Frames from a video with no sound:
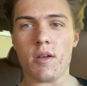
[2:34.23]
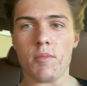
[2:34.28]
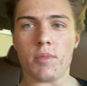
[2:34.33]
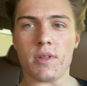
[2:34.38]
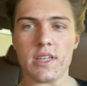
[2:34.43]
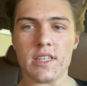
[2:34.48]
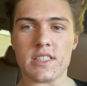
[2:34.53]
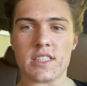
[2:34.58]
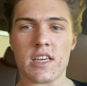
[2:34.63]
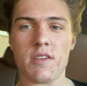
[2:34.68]

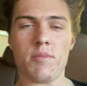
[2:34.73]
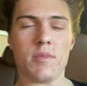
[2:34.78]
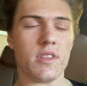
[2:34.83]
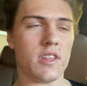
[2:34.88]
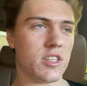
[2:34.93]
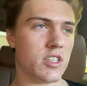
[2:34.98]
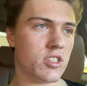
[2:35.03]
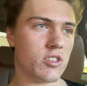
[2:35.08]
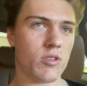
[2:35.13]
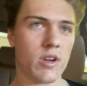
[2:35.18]
Please give me
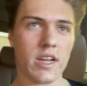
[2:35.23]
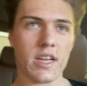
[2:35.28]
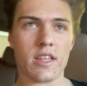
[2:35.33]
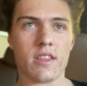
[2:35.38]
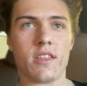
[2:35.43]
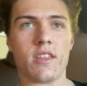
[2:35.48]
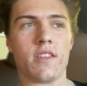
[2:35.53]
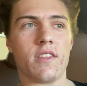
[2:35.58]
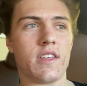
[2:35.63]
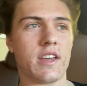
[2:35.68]
the
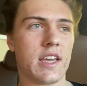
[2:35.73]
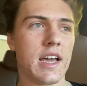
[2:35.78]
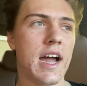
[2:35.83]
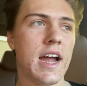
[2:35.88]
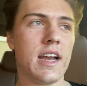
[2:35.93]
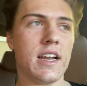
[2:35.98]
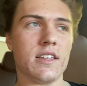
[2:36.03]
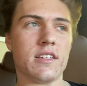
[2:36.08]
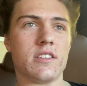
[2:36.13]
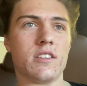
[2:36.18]
strength, the
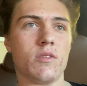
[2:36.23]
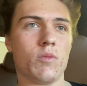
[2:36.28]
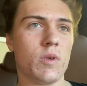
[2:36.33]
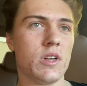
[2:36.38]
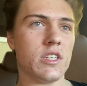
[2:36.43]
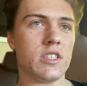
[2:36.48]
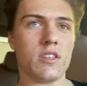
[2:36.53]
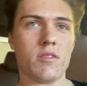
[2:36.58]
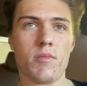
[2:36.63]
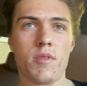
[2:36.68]
guidance, the
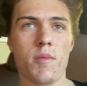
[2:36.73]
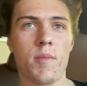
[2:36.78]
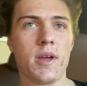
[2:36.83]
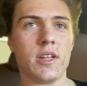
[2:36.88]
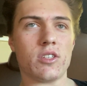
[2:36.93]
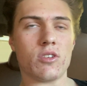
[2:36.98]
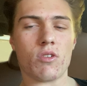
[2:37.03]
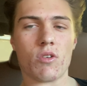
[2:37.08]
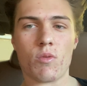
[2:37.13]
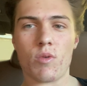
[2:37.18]
wisdom, the
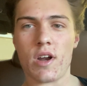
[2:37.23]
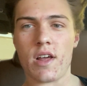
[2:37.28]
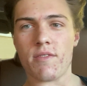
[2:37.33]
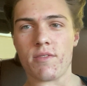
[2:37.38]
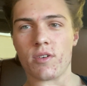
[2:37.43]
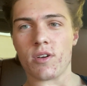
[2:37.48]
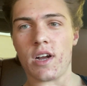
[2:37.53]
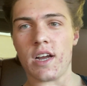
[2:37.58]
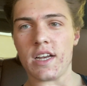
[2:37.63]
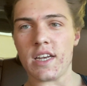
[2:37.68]
mentor,
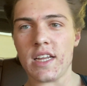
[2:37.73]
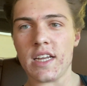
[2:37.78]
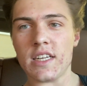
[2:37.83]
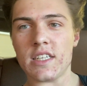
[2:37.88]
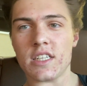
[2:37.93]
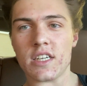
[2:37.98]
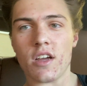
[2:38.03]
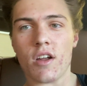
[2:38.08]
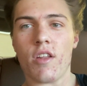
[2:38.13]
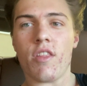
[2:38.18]
whatever I need
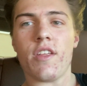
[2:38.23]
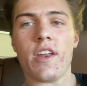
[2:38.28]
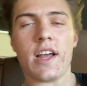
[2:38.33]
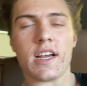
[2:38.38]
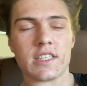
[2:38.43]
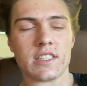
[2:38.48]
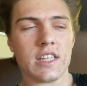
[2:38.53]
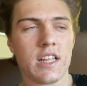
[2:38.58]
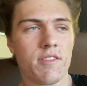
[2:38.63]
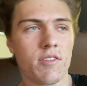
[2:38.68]
to go to the
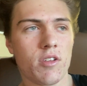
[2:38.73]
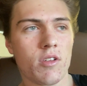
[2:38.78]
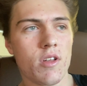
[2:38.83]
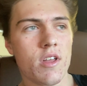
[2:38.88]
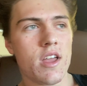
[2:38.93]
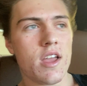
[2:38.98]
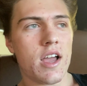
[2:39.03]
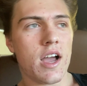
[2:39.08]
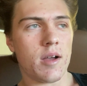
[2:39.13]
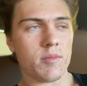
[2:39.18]
next level.
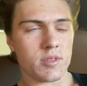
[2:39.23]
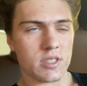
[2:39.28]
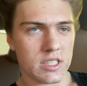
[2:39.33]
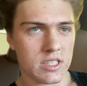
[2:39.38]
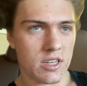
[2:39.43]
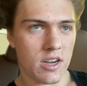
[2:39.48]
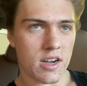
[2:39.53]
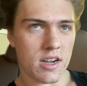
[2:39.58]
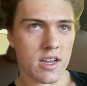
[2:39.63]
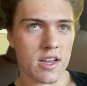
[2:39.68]
I'm
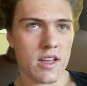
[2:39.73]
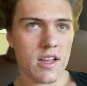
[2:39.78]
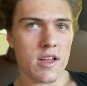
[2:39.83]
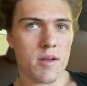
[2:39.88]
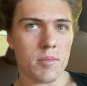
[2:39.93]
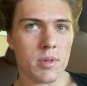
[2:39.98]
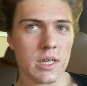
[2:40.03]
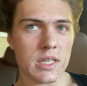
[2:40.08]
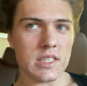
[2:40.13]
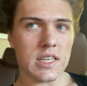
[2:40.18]
stuck.
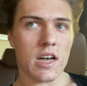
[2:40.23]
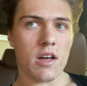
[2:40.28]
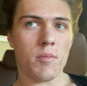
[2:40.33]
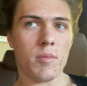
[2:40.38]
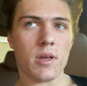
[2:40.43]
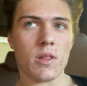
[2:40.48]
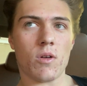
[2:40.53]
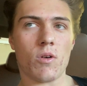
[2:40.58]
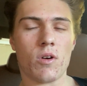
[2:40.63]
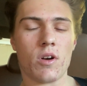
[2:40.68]
Please help
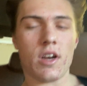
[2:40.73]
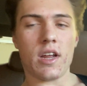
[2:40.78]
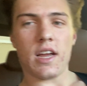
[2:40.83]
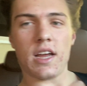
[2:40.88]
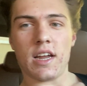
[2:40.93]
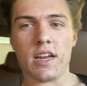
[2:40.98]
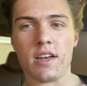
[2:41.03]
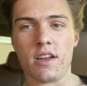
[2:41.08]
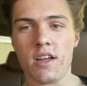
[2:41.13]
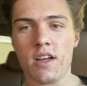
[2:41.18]
me, Lord.
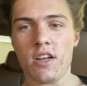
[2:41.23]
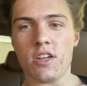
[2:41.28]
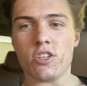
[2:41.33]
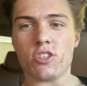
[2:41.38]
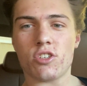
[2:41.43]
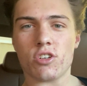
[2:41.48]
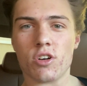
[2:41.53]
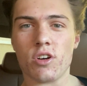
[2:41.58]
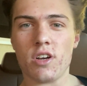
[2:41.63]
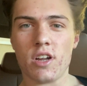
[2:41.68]
And
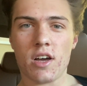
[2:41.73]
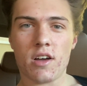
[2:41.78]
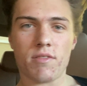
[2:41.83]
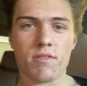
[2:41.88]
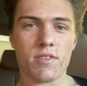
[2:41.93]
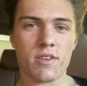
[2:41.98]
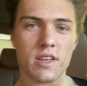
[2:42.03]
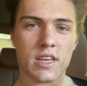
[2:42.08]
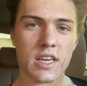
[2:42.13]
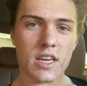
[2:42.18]
sure
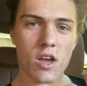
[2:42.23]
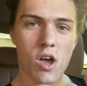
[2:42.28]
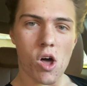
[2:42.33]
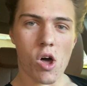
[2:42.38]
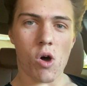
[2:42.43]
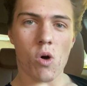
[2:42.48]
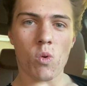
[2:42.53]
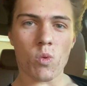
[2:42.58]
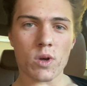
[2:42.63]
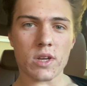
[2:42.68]
enough, he
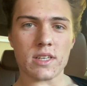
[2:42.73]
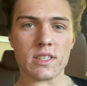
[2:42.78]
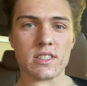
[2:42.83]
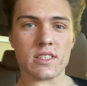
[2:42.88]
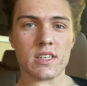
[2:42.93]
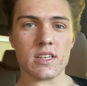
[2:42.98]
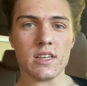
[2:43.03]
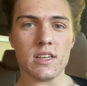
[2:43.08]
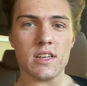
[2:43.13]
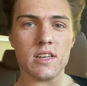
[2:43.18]

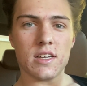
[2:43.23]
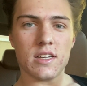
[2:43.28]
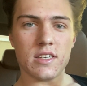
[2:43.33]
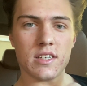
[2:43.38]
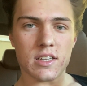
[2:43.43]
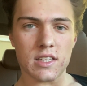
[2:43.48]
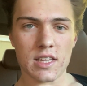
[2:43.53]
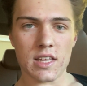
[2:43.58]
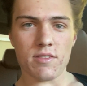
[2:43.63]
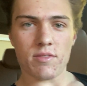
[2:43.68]
always
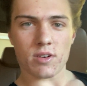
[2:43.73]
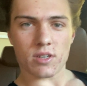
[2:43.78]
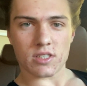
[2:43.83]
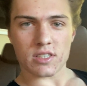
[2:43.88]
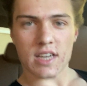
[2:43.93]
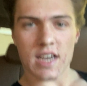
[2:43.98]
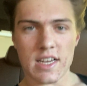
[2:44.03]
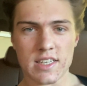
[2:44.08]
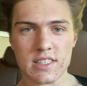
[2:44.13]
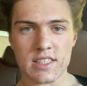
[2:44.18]
delivers,
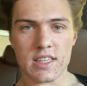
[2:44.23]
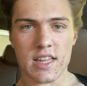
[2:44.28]
guys.